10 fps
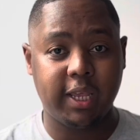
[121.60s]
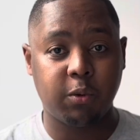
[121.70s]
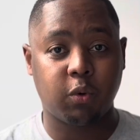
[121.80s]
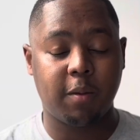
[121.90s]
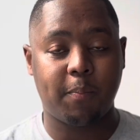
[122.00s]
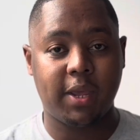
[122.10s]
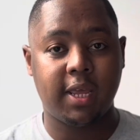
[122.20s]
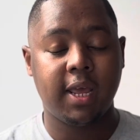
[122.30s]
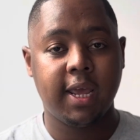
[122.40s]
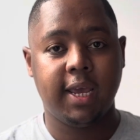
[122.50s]
he'd want to
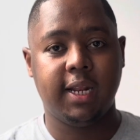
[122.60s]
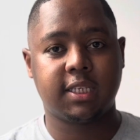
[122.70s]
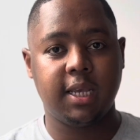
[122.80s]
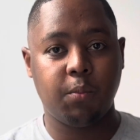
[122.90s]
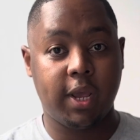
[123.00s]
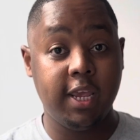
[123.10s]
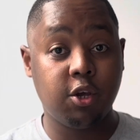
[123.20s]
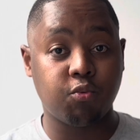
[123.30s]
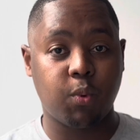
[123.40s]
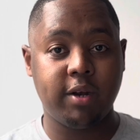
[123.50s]
be in a team where he
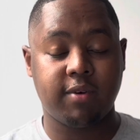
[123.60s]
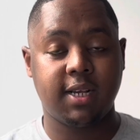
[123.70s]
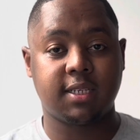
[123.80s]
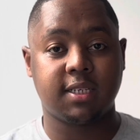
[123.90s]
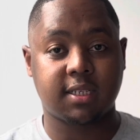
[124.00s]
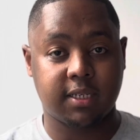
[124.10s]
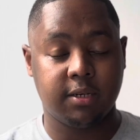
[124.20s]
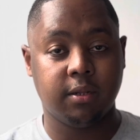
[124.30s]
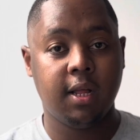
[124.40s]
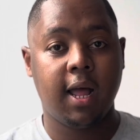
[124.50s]
could win races
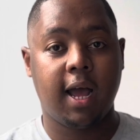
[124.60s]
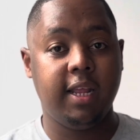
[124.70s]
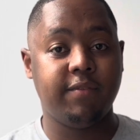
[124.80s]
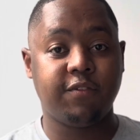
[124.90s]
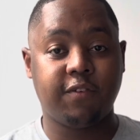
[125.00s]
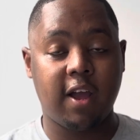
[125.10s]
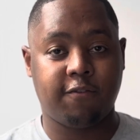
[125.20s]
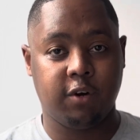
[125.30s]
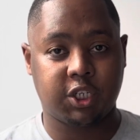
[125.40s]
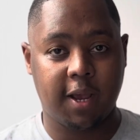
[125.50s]
still and even fight
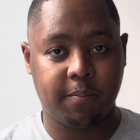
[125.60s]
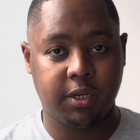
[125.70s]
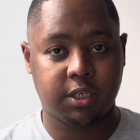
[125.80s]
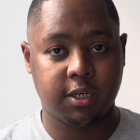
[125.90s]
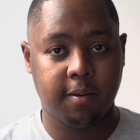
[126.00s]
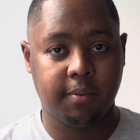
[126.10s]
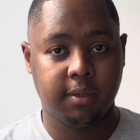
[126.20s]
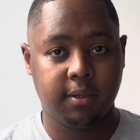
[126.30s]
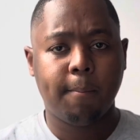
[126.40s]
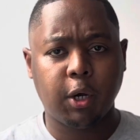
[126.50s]
for a championship.
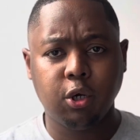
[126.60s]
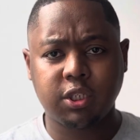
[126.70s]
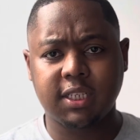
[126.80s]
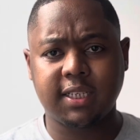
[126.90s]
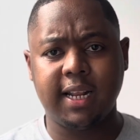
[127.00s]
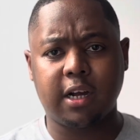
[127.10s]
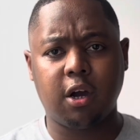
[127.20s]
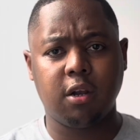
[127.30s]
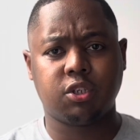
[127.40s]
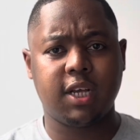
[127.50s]
But who's to say that
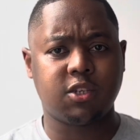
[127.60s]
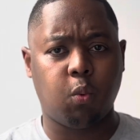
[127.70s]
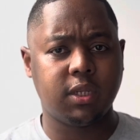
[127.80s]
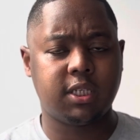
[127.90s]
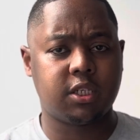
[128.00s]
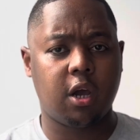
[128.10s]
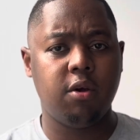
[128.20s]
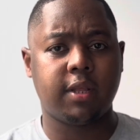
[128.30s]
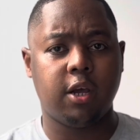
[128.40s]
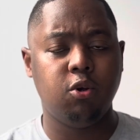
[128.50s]
Carlos Sainz wanted to go
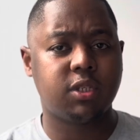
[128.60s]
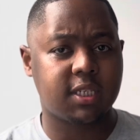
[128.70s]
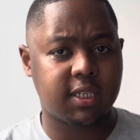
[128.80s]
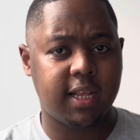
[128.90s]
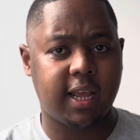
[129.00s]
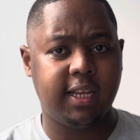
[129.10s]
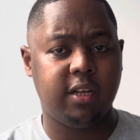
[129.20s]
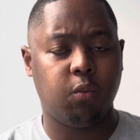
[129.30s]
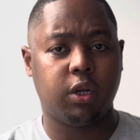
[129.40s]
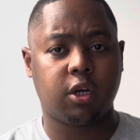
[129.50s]
there? Who's to say that he
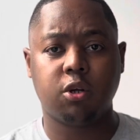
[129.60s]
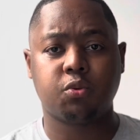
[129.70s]
didn't want to go to